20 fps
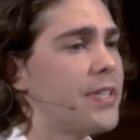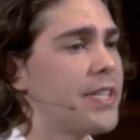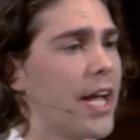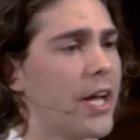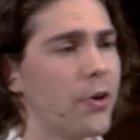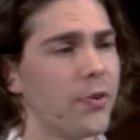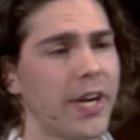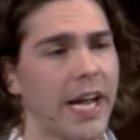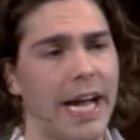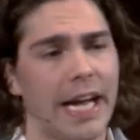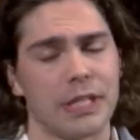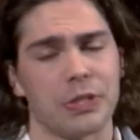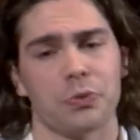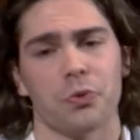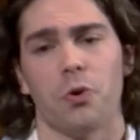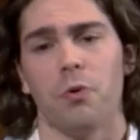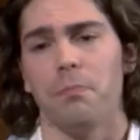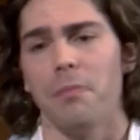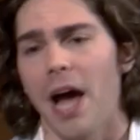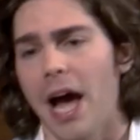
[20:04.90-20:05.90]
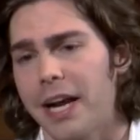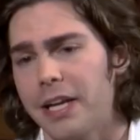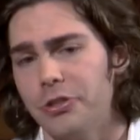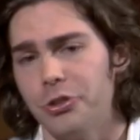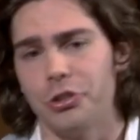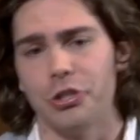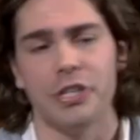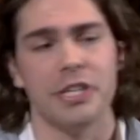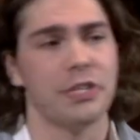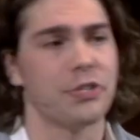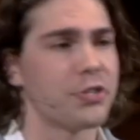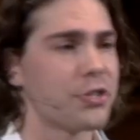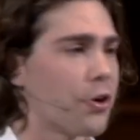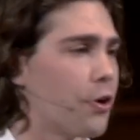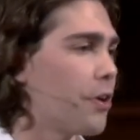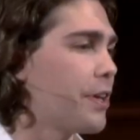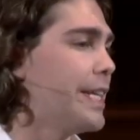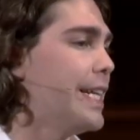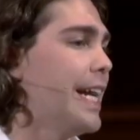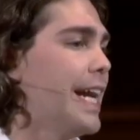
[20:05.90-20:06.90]
potato casserole, mac and cheese,
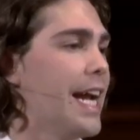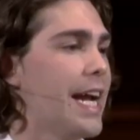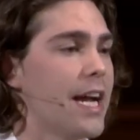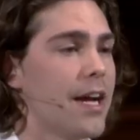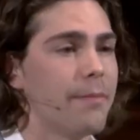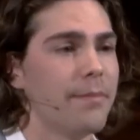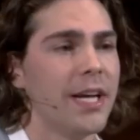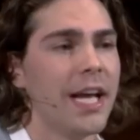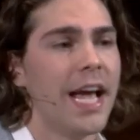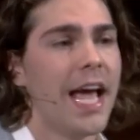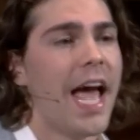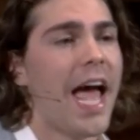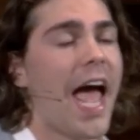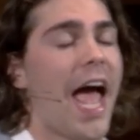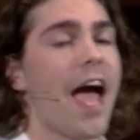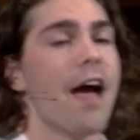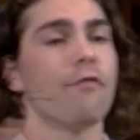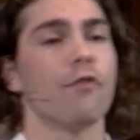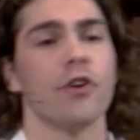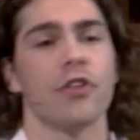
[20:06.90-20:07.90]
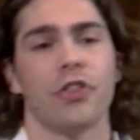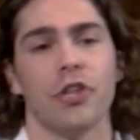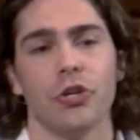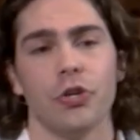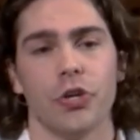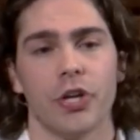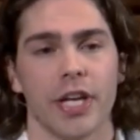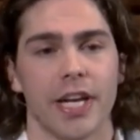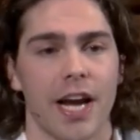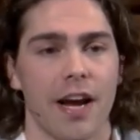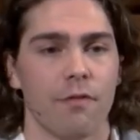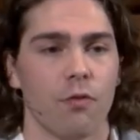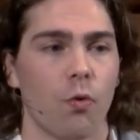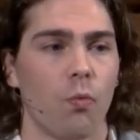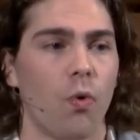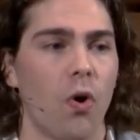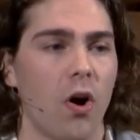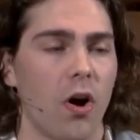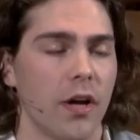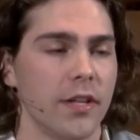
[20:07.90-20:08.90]
turkey, ham, everything you could ever
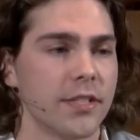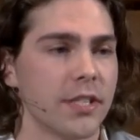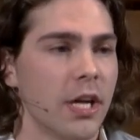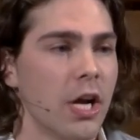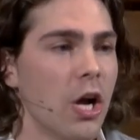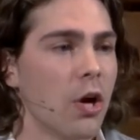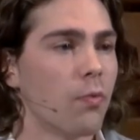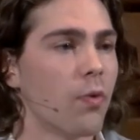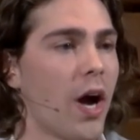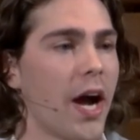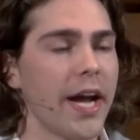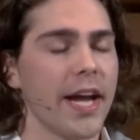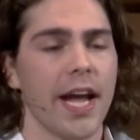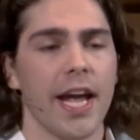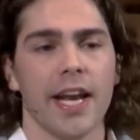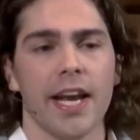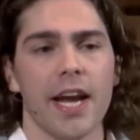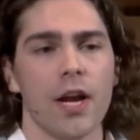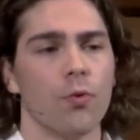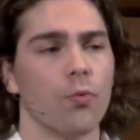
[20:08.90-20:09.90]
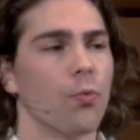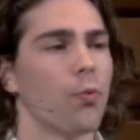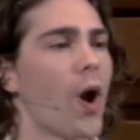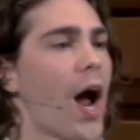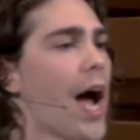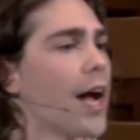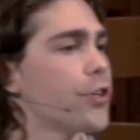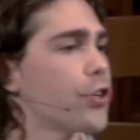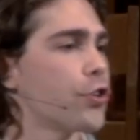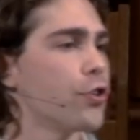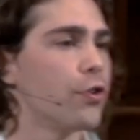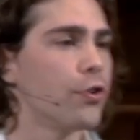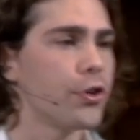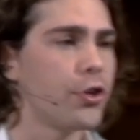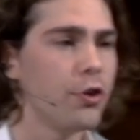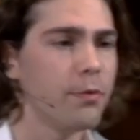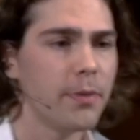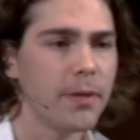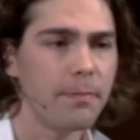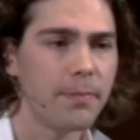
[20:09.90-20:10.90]
want, right? And a rational
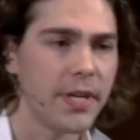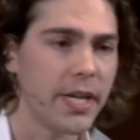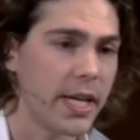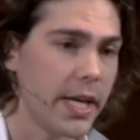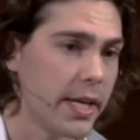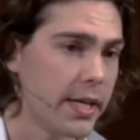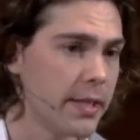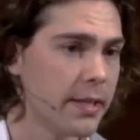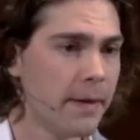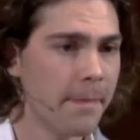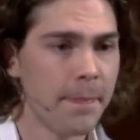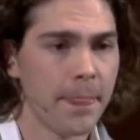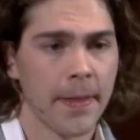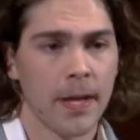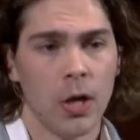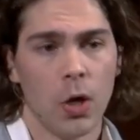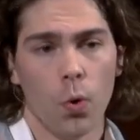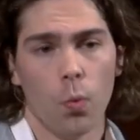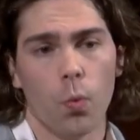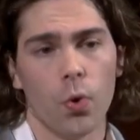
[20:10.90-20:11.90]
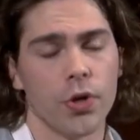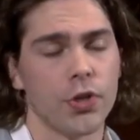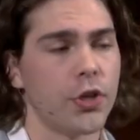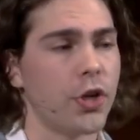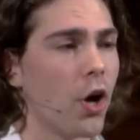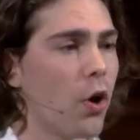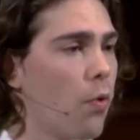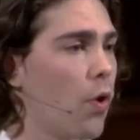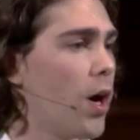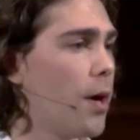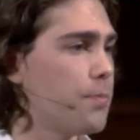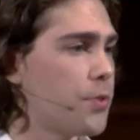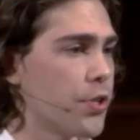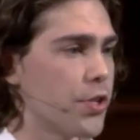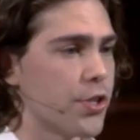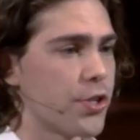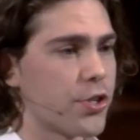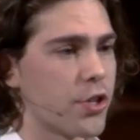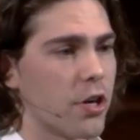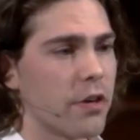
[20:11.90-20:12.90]
human being would go up
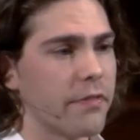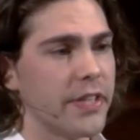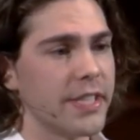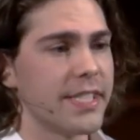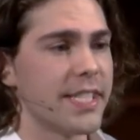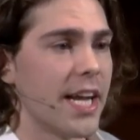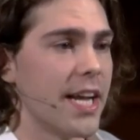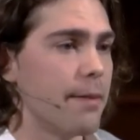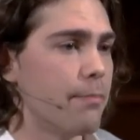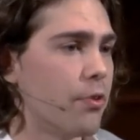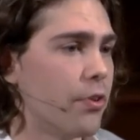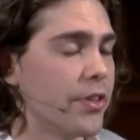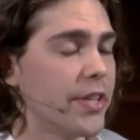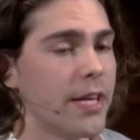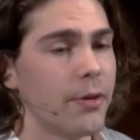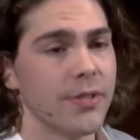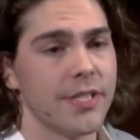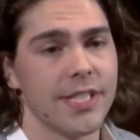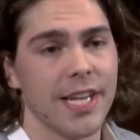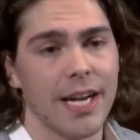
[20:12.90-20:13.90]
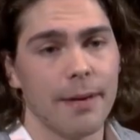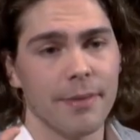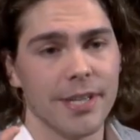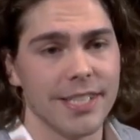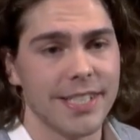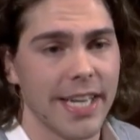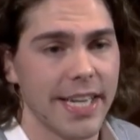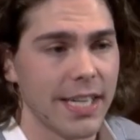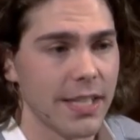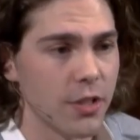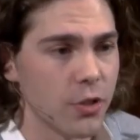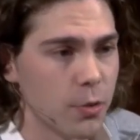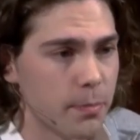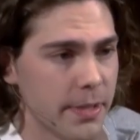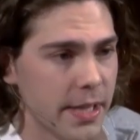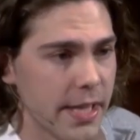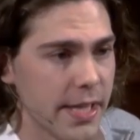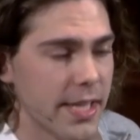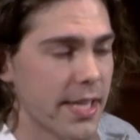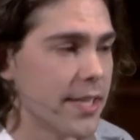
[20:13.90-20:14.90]
to the serving table and they would say, I'm going to take a little
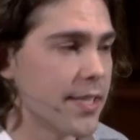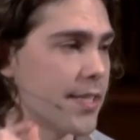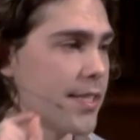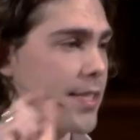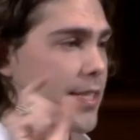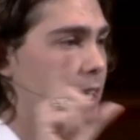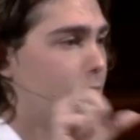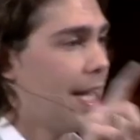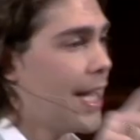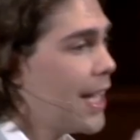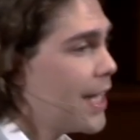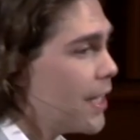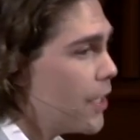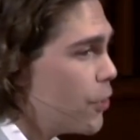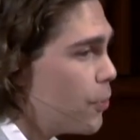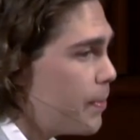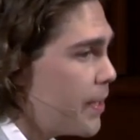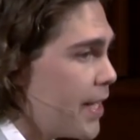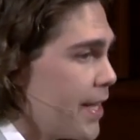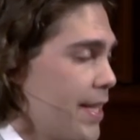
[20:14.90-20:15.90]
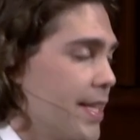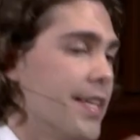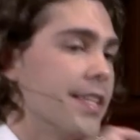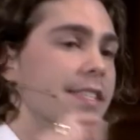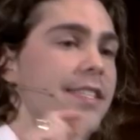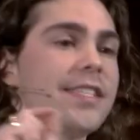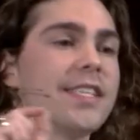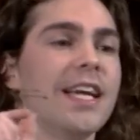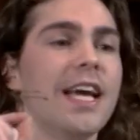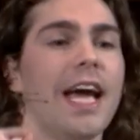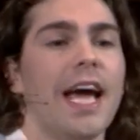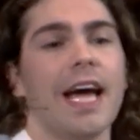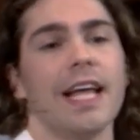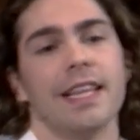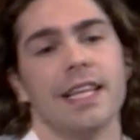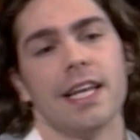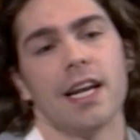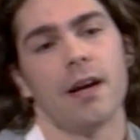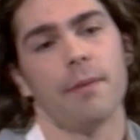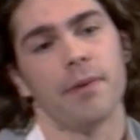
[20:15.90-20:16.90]
bit of this, a little bit of this,
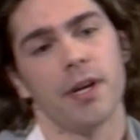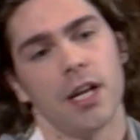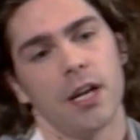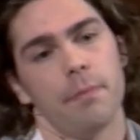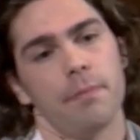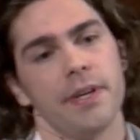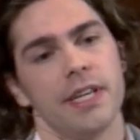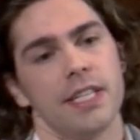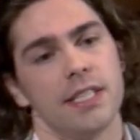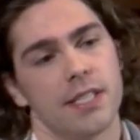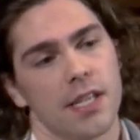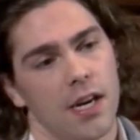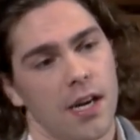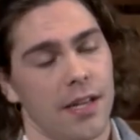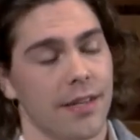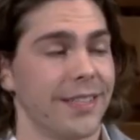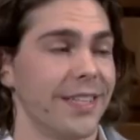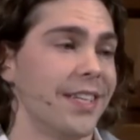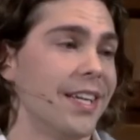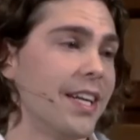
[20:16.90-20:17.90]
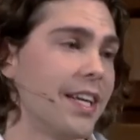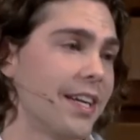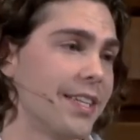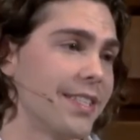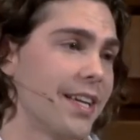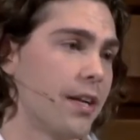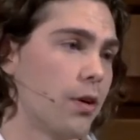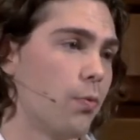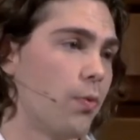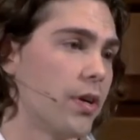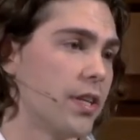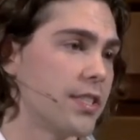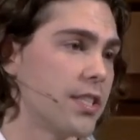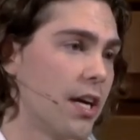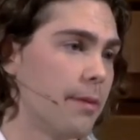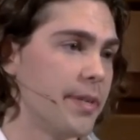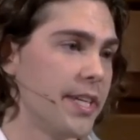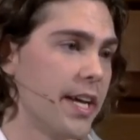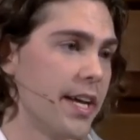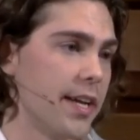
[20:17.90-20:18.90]
and then I'm going to be done because I don't want a
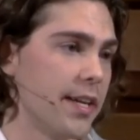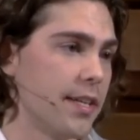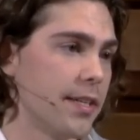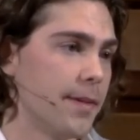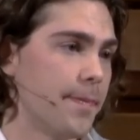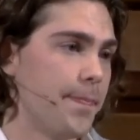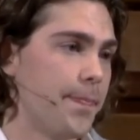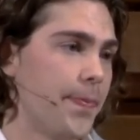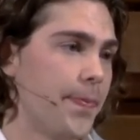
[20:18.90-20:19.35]
tummy ache.